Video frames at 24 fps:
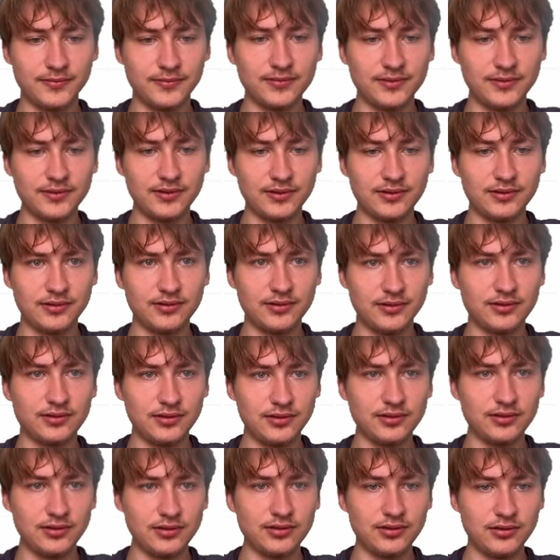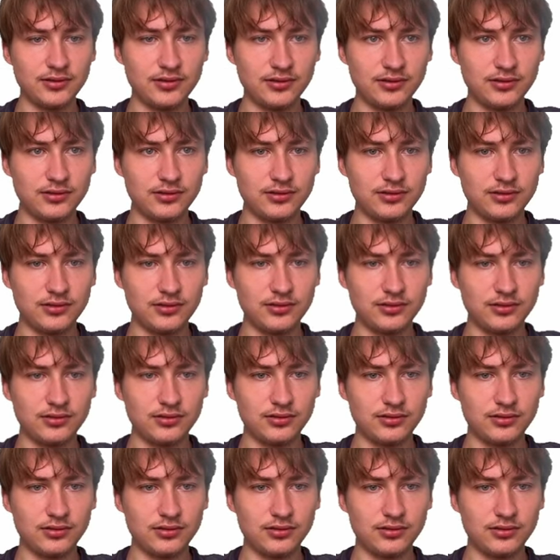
(no one is talking)